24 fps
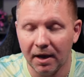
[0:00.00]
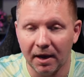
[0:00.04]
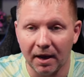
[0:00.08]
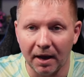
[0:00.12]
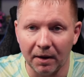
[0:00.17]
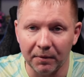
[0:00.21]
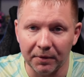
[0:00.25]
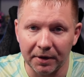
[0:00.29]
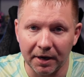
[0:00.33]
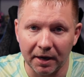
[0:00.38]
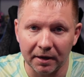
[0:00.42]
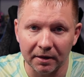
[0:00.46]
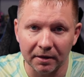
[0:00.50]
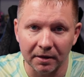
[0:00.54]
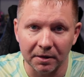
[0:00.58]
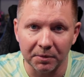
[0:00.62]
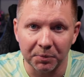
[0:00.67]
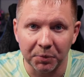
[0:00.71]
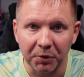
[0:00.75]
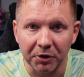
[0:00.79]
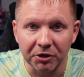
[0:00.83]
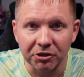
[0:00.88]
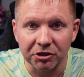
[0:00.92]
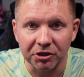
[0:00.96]
I would highly
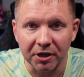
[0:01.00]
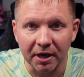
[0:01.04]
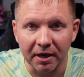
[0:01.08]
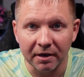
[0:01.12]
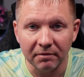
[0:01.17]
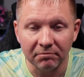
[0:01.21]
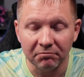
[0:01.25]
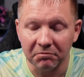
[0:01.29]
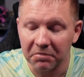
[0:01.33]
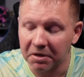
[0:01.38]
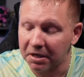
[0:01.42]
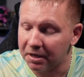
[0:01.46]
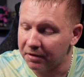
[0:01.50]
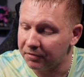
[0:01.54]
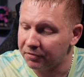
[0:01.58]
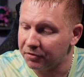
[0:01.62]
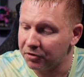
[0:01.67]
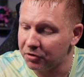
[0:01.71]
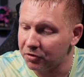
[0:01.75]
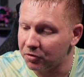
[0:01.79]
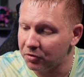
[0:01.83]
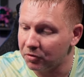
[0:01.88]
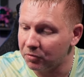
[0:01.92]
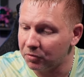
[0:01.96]
appreciate if
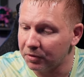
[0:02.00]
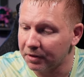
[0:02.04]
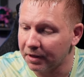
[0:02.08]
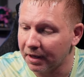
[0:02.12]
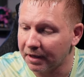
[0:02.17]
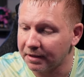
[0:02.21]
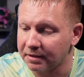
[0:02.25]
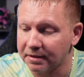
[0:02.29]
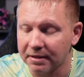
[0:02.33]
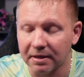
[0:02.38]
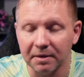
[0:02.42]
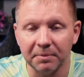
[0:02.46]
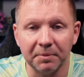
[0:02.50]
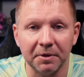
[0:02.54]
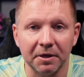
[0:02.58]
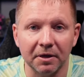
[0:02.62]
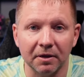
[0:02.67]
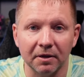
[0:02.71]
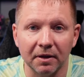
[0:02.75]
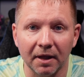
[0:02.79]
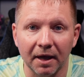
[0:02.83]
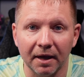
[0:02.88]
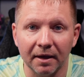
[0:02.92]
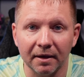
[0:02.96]
you would like to give me
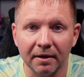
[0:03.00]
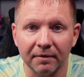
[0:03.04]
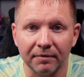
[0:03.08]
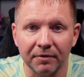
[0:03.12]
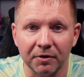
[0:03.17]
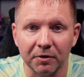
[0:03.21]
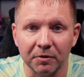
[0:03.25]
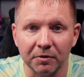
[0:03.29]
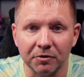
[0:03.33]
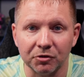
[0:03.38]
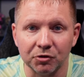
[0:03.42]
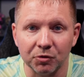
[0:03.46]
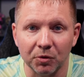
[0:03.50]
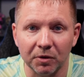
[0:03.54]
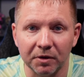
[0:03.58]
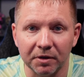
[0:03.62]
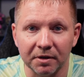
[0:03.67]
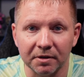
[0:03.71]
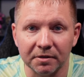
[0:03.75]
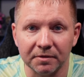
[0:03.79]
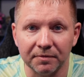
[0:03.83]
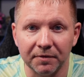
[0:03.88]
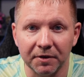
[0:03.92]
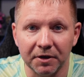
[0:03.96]
a like. If you enjoyed
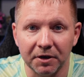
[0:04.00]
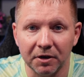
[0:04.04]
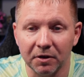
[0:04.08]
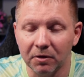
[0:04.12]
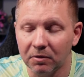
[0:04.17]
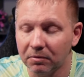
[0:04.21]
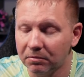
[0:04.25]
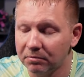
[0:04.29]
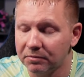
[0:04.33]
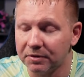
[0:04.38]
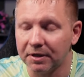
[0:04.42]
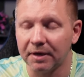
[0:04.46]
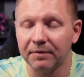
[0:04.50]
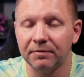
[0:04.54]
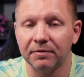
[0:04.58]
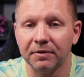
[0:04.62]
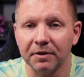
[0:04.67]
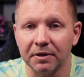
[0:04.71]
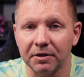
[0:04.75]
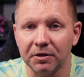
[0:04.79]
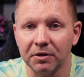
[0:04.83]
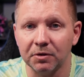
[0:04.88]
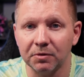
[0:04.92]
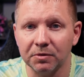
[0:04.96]
this video,
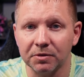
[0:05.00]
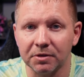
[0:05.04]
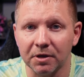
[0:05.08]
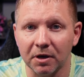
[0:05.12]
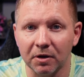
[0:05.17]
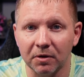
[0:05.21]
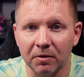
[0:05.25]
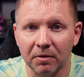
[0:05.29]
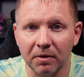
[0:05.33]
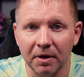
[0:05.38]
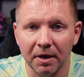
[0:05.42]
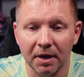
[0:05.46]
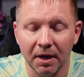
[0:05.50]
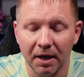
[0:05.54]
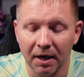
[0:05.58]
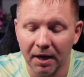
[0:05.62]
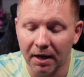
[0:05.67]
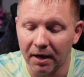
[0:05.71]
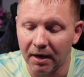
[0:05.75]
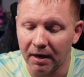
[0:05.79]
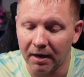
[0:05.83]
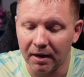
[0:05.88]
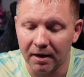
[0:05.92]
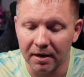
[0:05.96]
definitely do so.
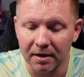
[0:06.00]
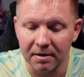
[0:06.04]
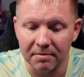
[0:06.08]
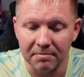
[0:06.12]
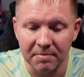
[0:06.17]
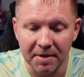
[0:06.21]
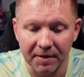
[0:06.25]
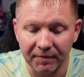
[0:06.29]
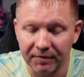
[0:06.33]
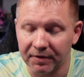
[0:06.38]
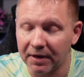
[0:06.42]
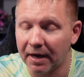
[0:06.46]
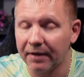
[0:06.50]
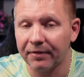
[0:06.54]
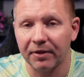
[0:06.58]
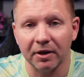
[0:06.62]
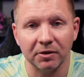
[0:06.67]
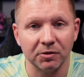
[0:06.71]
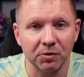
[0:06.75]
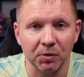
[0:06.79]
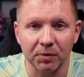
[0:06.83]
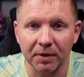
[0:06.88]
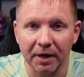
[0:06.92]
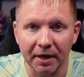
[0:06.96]
If not,
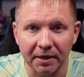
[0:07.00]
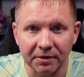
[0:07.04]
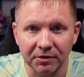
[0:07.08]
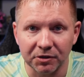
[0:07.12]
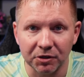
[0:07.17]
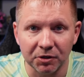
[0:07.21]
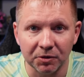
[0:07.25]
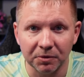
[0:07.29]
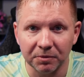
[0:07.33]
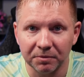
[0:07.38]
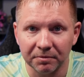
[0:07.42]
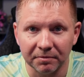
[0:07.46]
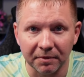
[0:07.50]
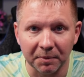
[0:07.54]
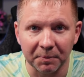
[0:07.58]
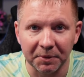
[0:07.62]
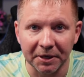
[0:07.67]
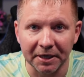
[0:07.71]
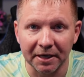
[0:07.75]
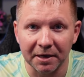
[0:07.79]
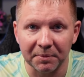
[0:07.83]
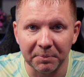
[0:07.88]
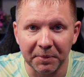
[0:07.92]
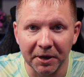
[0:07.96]
that's okay too. I'm going
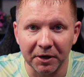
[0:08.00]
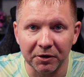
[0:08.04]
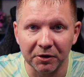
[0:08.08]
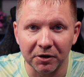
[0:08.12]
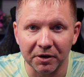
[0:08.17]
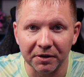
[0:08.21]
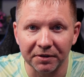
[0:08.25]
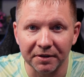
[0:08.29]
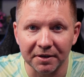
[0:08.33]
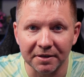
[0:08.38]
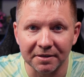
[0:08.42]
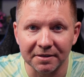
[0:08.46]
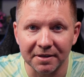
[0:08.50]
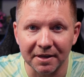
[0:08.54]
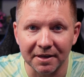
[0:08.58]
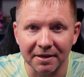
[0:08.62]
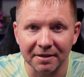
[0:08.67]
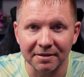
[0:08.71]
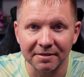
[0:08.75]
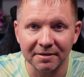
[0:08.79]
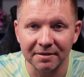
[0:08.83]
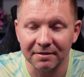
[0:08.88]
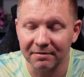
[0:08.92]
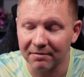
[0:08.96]
to get better at these
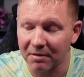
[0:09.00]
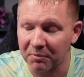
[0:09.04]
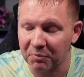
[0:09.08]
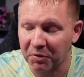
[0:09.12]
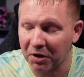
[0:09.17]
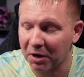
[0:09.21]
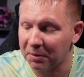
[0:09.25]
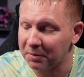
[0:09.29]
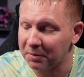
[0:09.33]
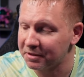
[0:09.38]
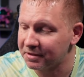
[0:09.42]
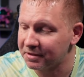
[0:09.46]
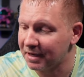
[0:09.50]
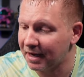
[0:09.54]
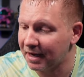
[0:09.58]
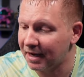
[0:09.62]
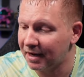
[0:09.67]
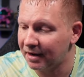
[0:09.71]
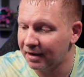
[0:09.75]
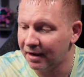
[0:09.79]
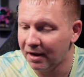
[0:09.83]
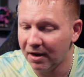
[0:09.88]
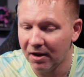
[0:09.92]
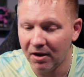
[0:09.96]
things. I promise
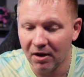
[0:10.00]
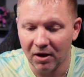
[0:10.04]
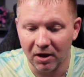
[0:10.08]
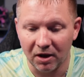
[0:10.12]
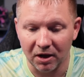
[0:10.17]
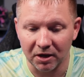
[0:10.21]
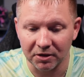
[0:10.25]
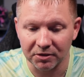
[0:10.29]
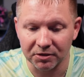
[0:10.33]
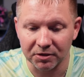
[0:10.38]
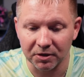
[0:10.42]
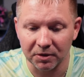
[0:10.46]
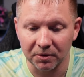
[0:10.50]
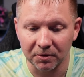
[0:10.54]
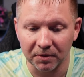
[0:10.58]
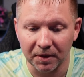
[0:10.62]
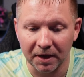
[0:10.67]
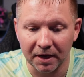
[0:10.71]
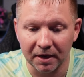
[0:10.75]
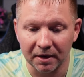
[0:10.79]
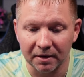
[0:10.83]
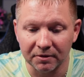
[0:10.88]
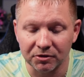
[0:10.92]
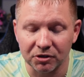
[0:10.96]
that.
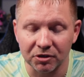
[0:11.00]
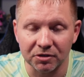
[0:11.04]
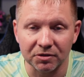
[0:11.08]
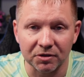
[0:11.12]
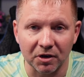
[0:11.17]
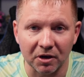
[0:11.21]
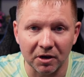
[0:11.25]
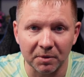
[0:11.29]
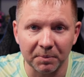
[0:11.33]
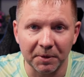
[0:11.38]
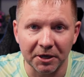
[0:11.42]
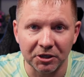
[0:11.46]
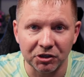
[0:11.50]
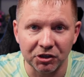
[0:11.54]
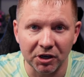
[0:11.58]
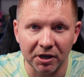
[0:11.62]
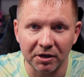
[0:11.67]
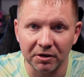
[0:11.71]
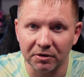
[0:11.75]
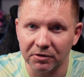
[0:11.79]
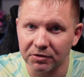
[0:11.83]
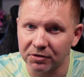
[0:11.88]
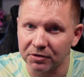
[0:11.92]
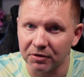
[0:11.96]
Also, just started my
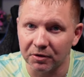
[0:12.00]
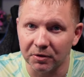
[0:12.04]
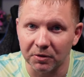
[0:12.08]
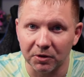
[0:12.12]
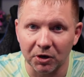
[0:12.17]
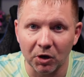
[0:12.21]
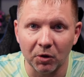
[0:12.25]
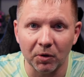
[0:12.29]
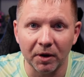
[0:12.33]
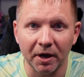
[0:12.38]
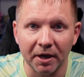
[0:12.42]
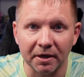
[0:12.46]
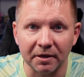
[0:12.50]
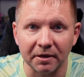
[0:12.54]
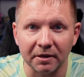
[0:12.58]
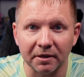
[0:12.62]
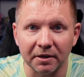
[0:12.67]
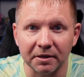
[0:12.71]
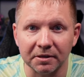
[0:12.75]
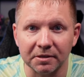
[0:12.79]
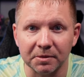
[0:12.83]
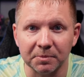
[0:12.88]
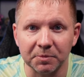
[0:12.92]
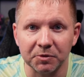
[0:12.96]
channel, so go ahead and
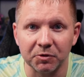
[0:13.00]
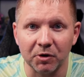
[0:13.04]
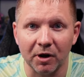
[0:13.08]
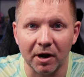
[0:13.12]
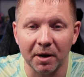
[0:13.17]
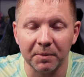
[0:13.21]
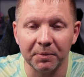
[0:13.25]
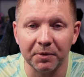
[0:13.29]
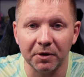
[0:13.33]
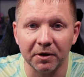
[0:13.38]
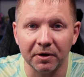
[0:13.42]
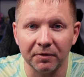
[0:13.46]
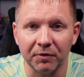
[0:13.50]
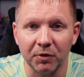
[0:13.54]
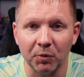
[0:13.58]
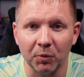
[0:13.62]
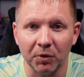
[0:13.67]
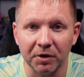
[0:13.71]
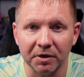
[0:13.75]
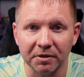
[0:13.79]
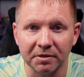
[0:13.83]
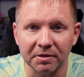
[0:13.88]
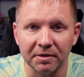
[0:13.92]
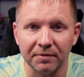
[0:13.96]
click subscribe there if you
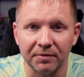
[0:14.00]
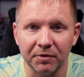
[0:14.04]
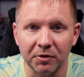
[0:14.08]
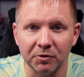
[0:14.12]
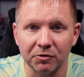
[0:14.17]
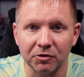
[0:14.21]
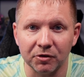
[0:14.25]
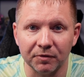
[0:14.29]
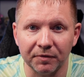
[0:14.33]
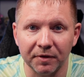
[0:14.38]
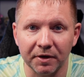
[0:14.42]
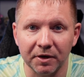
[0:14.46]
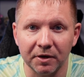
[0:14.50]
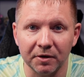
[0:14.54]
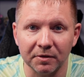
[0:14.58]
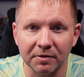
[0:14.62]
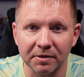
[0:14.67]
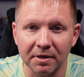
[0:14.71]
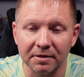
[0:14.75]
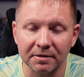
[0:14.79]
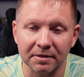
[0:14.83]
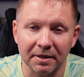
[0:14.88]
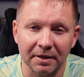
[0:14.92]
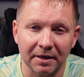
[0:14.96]
want to see future videos
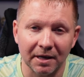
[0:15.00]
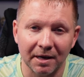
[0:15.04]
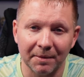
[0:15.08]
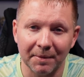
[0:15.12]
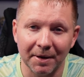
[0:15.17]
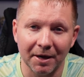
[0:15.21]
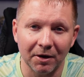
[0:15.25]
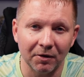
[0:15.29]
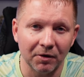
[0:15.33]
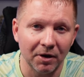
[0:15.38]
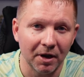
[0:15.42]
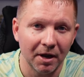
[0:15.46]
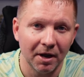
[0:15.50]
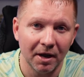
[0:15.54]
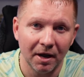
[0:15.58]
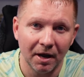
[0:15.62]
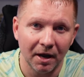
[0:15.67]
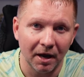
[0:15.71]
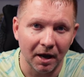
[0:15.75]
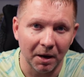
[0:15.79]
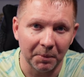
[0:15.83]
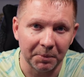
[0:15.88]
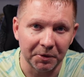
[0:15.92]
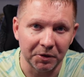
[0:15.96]
as they come out.
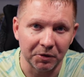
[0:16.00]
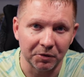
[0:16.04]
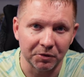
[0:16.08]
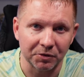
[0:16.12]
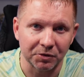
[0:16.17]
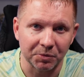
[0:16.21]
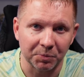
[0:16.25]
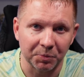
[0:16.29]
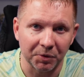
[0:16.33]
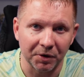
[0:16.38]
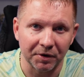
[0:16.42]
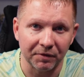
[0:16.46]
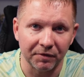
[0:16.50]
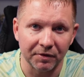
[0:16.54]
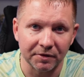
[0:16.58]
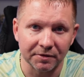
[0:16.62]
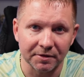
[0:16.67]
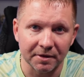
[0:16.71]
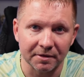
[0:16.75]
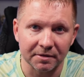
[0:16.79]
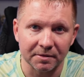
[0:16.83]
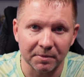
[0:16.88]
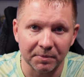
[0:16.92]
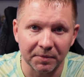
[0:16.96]
I'll be doing some
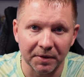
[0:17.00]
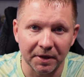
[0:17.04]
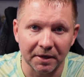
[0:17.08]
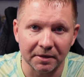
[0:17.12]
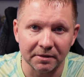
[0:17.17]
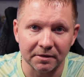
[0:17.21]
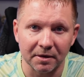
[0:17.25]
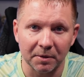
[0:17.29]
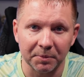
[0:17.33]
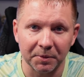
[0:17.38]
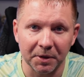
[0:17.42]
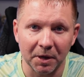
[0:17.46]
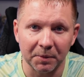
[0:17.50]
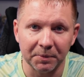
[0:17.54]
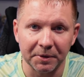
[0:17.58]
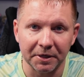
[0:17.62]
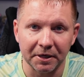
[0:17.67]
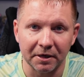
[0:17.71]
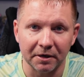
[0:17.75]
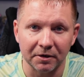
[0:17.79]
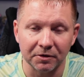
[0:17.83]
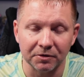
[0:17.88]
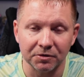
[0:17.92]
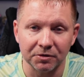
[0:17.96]
previews on some things upcoming
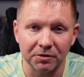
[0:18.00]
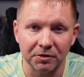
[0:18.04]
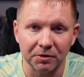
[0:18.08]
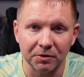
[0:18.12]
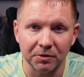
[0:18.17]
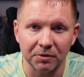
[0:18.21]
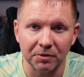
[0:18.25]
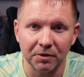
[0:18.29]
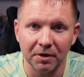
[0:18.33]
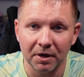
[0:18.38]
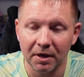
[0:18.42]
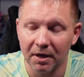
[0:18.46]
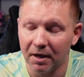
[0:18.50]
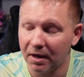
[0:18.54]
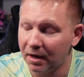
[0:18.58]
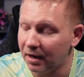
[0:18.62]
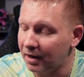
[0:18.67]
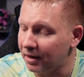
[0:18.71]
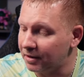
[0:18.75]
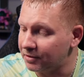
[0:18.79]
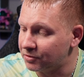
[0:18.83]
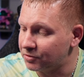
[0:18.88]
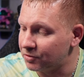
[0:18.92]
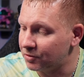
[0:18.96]
here soon
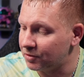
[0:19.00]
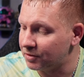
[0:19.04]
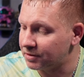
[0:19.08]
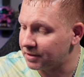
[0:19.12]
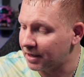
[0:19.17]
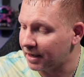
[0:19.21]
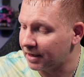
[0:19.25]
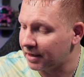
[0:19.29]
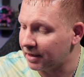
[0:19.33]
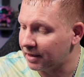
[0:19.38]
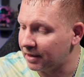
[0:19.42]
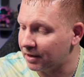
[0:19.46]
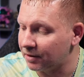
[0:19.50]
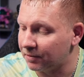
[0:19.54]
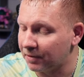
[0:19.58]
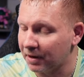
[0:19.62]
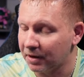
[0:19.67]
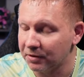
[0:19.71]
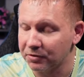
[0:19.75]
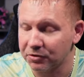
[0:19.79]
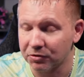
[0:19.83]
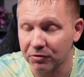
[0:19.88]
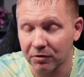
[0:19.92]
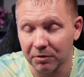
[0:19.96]
as I can get
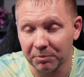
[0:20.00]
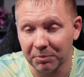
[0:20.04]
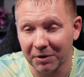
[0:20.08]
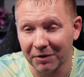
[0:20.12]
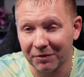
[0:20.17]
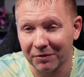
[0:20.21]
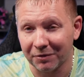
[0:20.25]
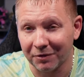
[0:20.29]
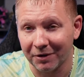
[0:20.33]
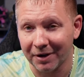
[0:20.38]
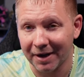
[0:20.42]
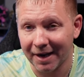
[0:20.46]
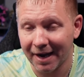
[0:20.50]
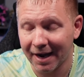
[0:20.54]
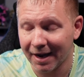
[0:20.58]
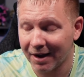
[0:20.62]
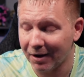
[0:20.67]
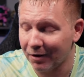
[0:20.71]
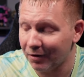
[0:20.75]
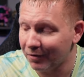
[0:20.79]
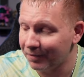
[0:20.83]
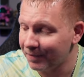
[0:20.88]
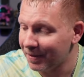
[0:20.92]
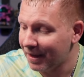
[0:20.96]
around to it. But for
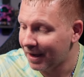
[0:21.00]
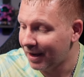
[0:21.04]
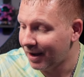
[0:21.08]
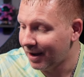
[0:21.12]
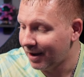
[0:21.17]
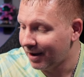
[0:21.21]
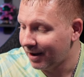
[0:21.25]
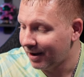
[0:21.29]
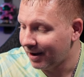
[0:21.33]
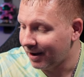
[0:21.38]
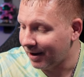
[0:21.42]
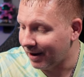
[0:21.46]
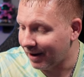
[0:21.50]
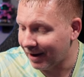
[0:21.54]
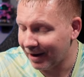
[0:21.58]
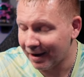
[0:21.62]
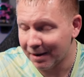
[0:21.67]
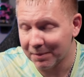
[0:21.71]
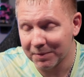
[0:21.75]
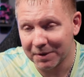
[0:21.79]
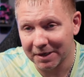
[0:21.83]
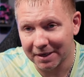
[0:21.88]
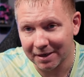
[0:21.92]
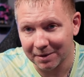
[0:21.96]
now, I
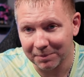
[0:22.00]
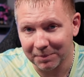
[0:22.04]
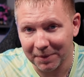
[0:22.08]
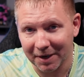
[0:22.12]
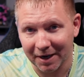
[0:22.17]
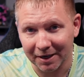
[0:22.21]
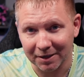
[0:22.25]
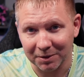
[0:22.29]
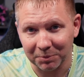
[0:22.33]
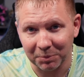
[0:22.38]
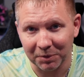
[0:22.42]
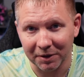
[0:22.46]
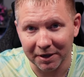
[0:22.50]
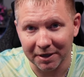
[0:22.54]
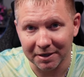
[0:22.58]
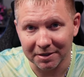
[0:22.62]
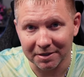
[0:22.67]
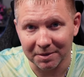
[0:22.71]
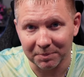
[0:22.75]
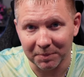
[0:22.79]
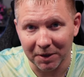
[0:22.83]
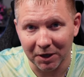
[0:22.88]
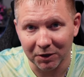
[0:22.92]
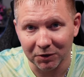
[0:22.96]
am going to get back to playing
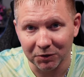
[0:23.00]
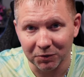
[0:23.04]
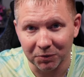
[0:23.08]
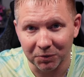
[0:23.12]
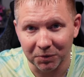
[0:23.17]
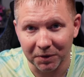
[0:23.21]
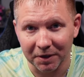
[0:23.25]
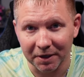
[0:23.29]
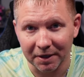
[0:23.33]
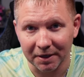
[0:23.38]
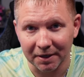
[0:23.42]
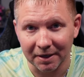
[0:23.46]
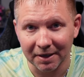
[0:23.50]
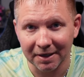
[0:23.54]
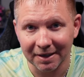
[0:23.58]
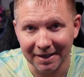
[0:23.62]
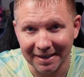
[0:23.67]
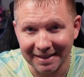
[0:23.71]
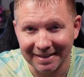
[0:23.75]
some Elden Ring.